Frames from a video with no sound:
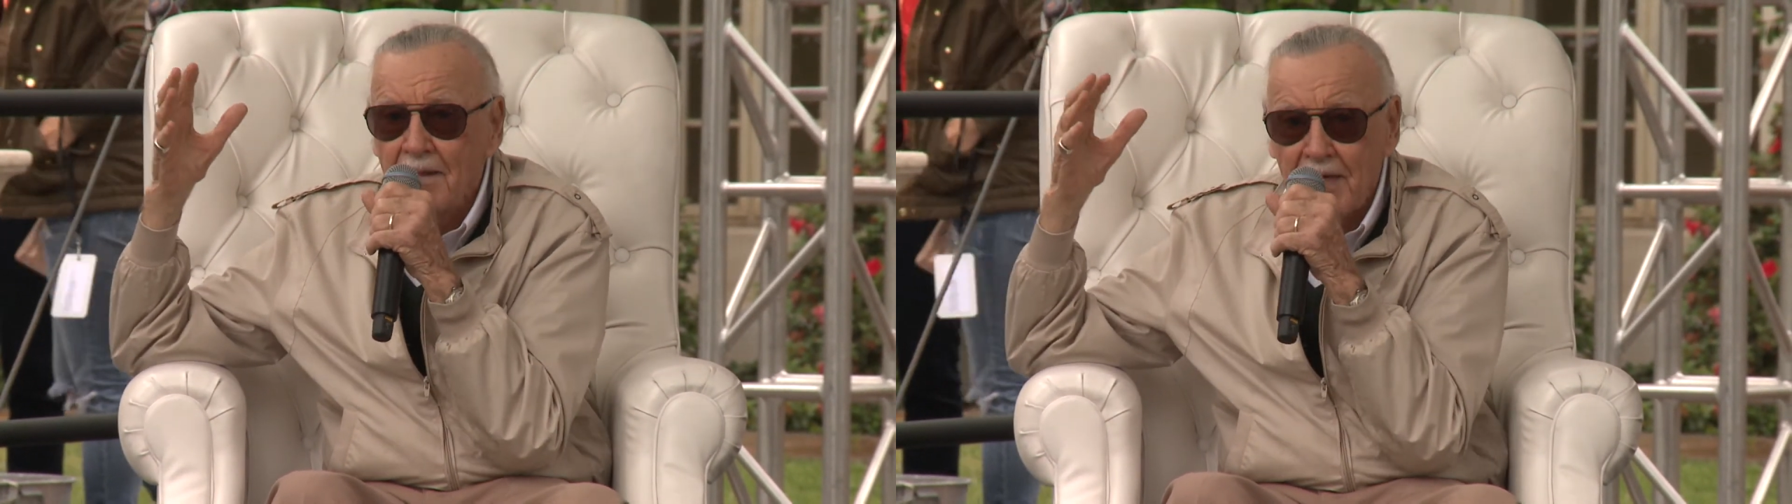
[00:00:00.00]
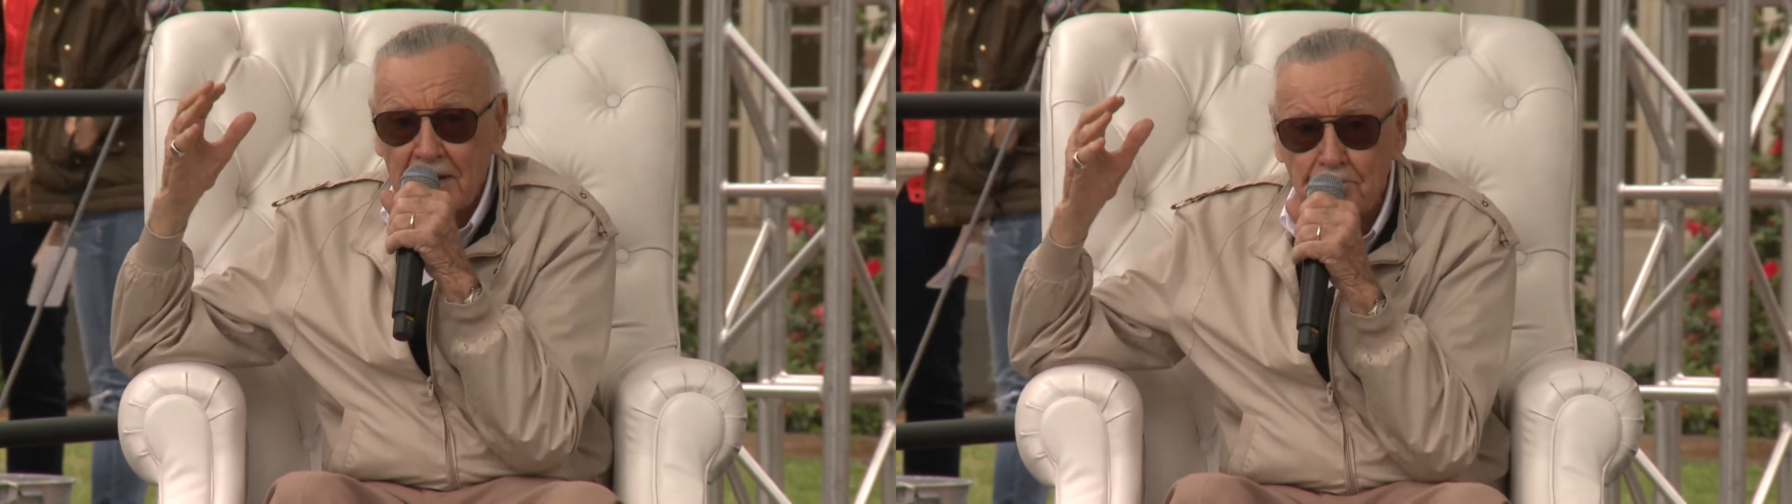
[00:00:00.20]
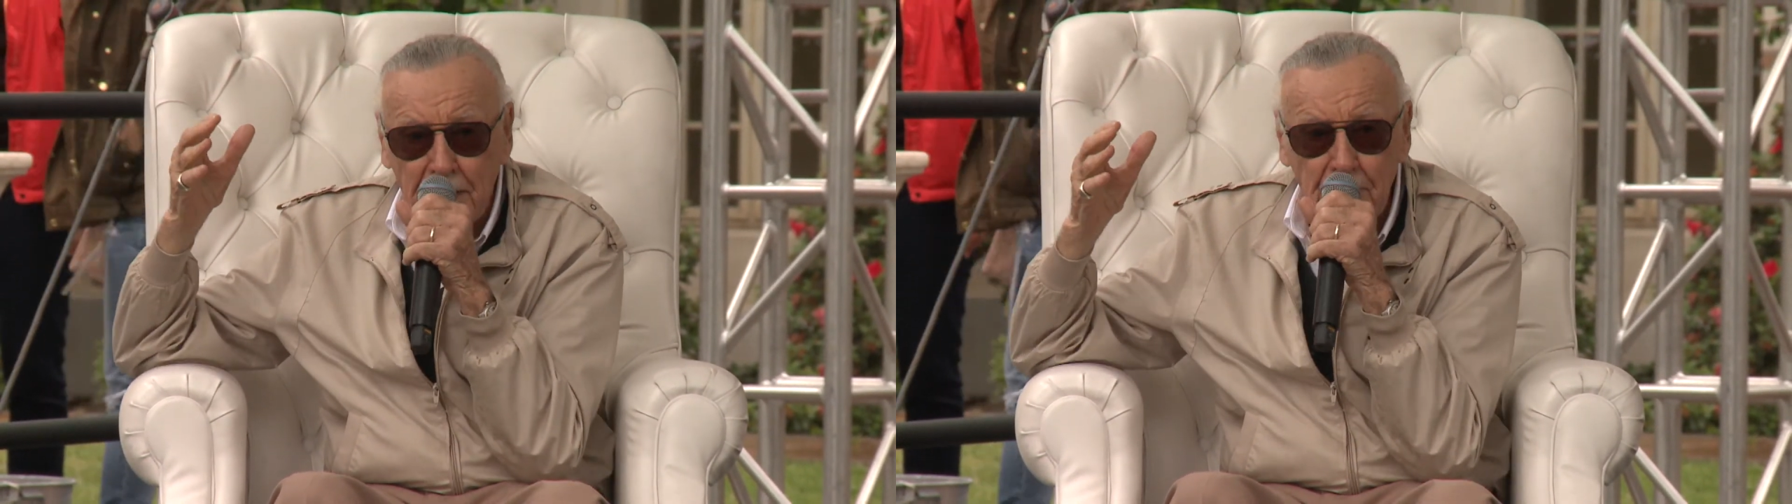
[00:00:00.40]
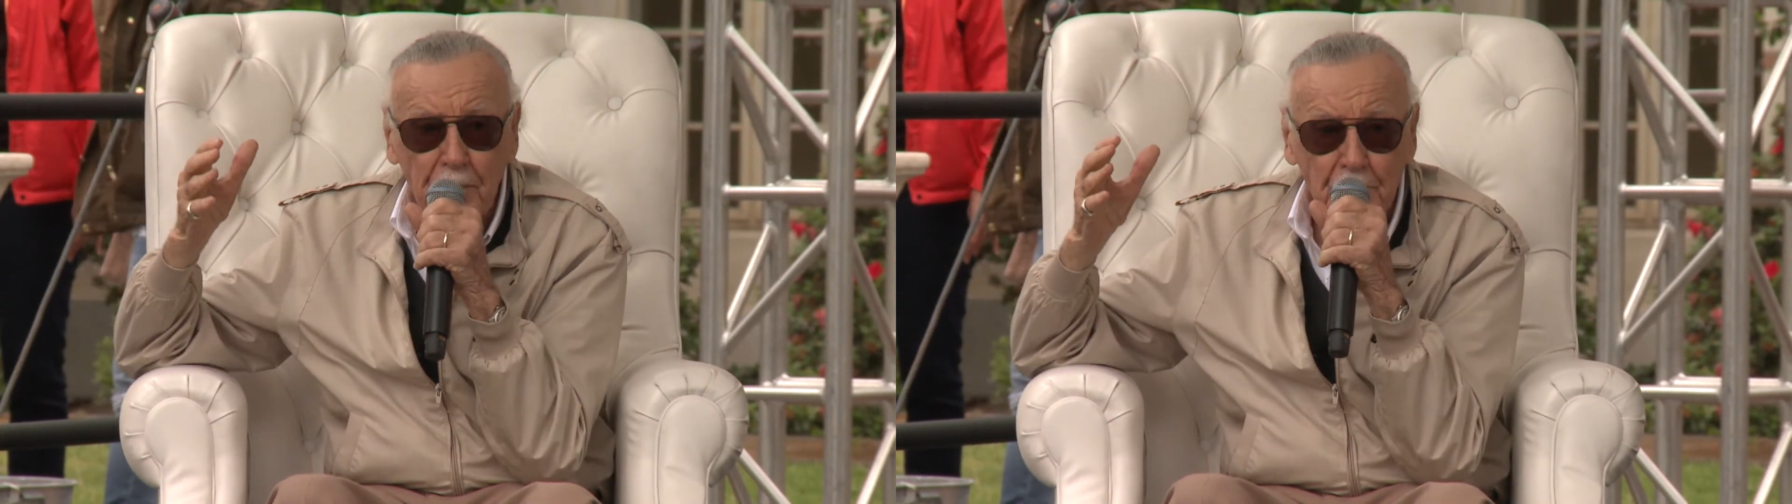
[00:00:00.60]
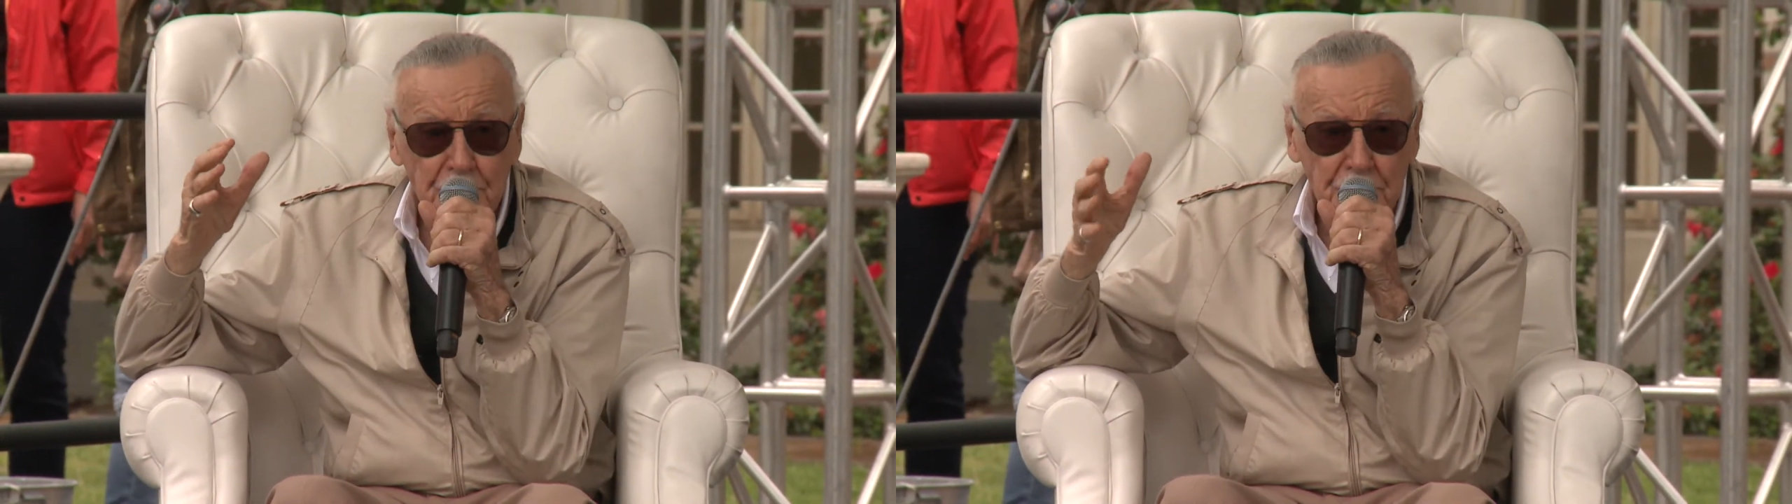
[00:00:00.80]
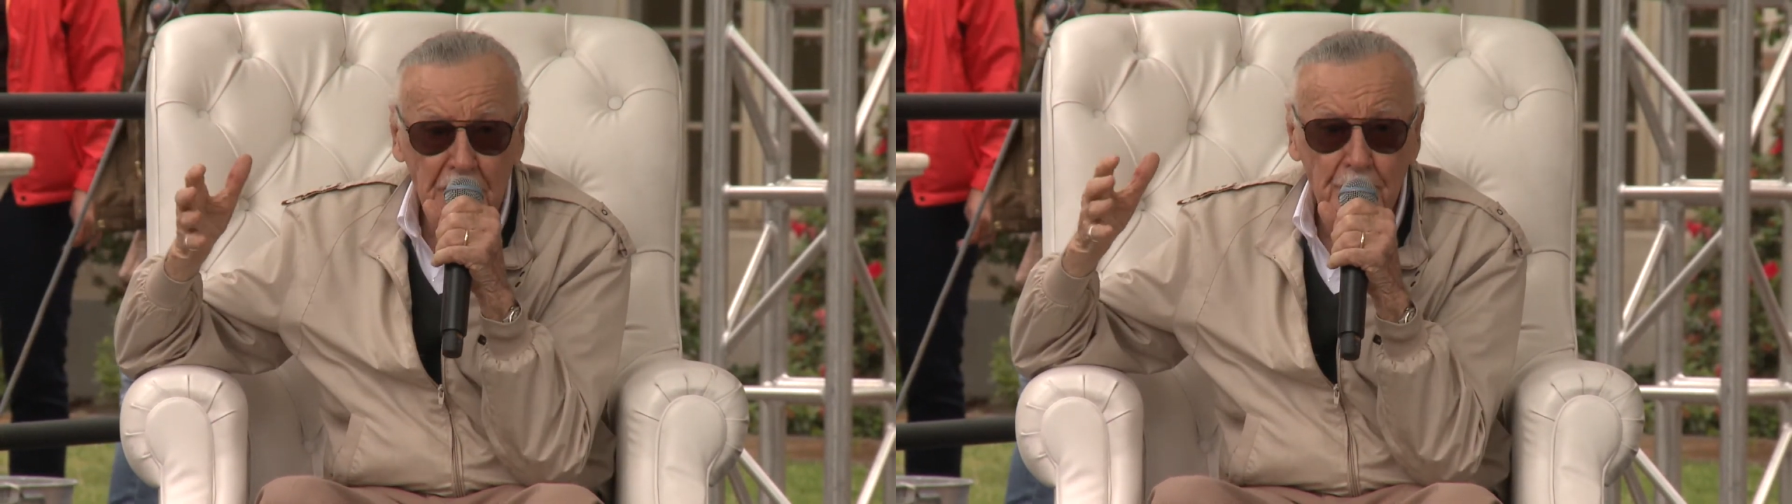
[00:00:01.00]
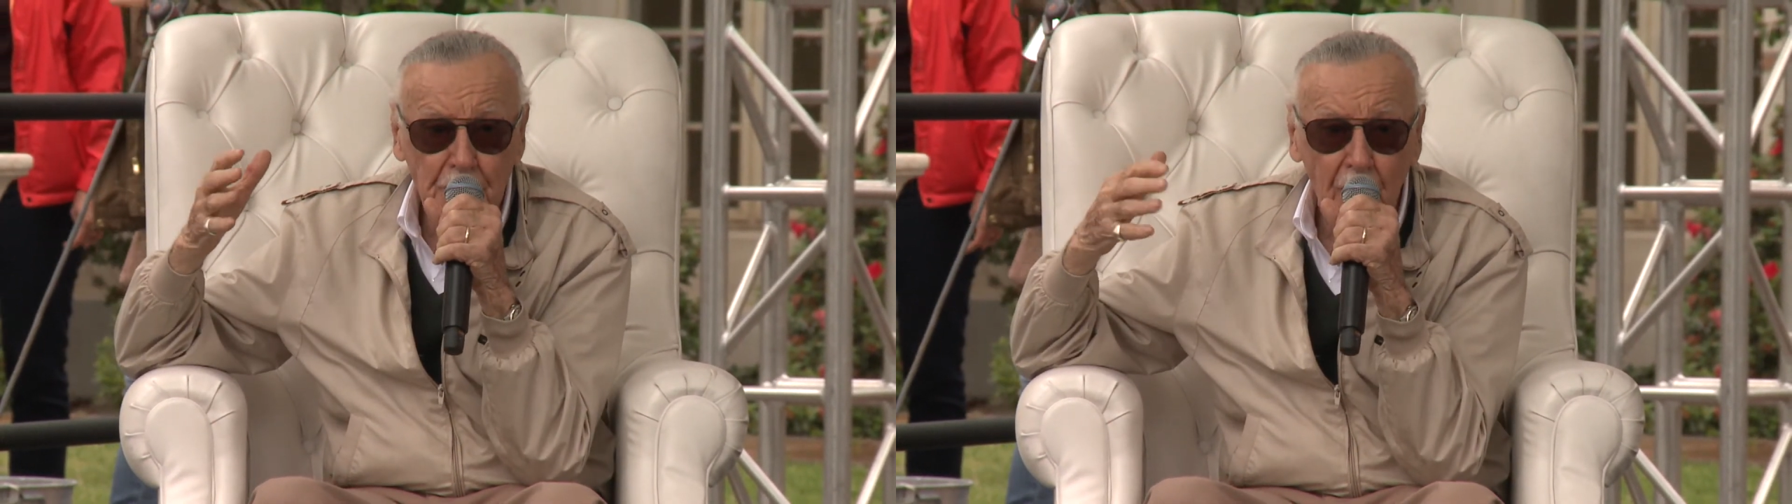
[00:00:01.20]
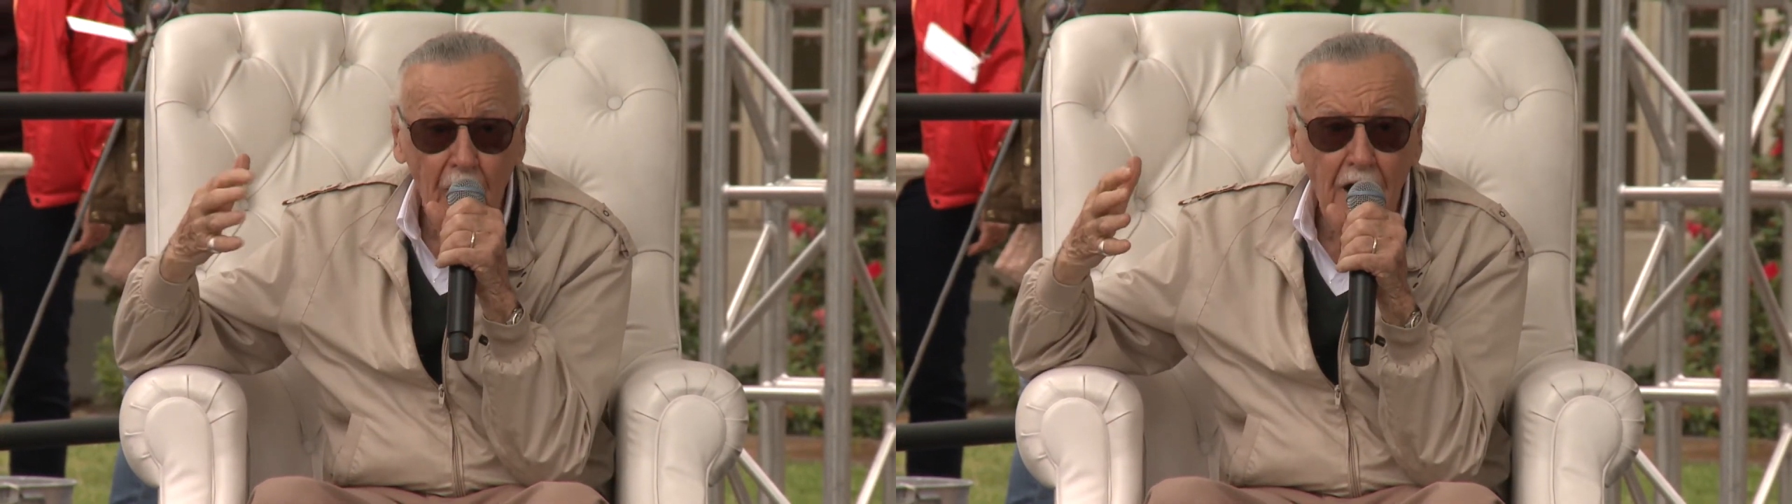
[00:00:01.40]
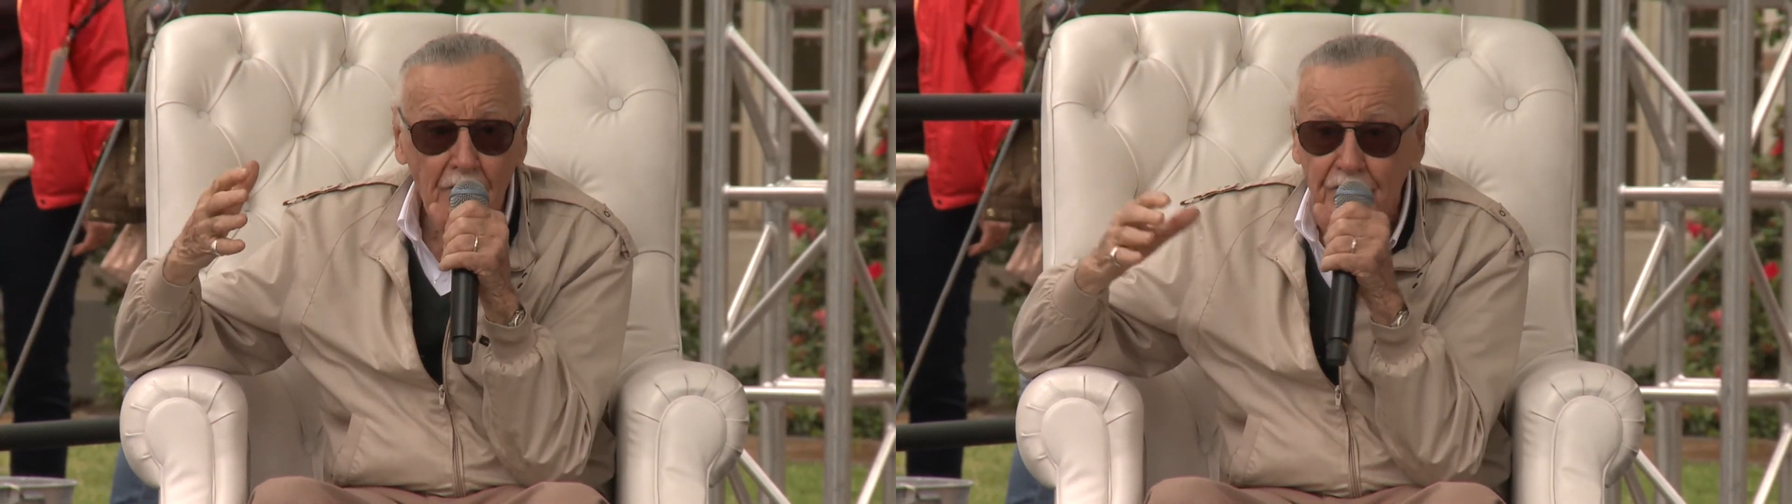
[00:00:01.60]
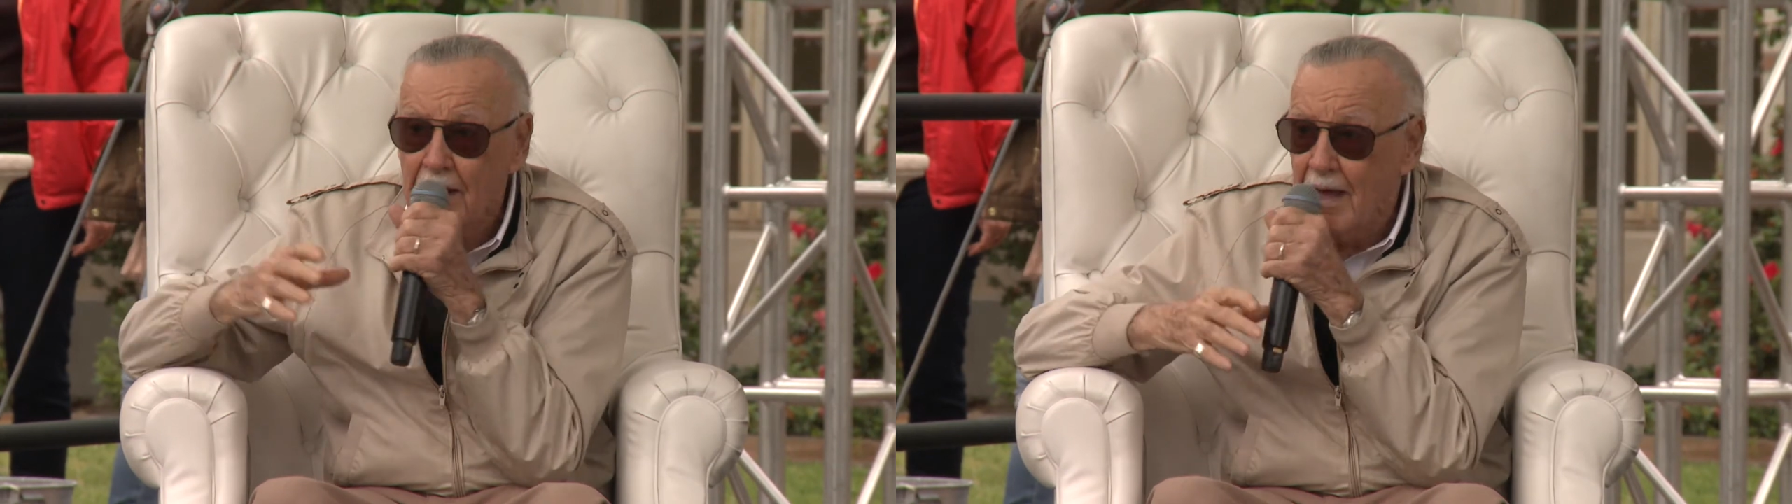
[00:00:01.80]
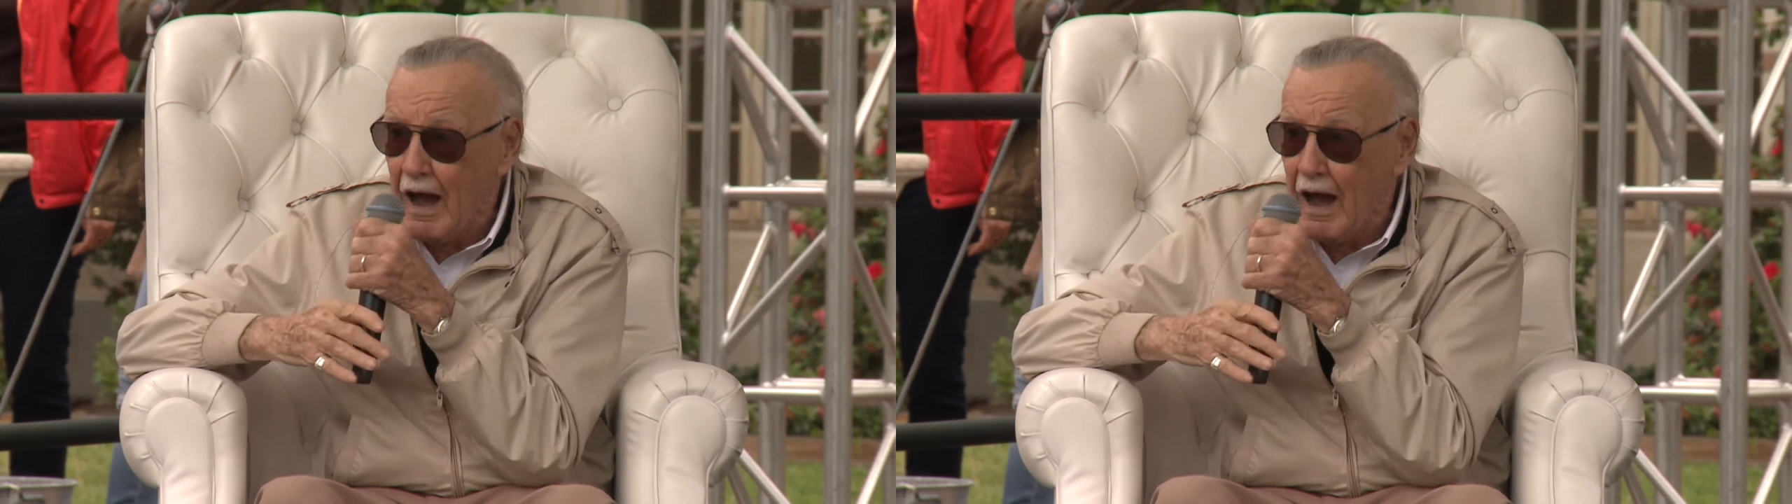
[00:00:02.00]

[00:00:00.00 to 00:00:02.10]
that people seem to love.